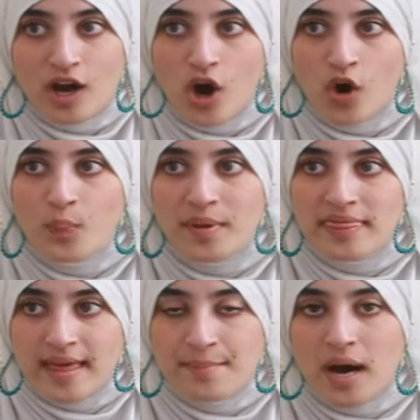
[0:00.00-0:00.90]
open
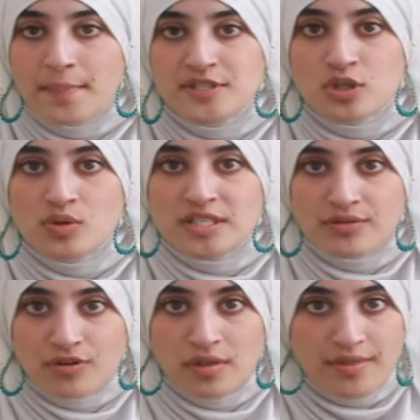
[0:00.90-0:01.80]
them up to a
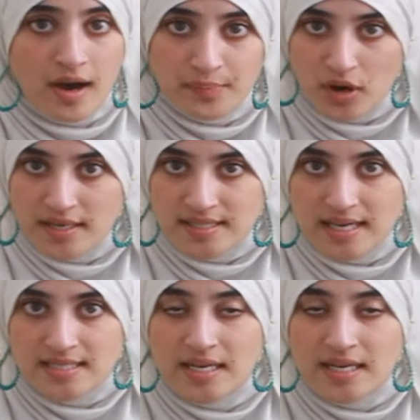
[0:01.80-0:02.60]
different thought process.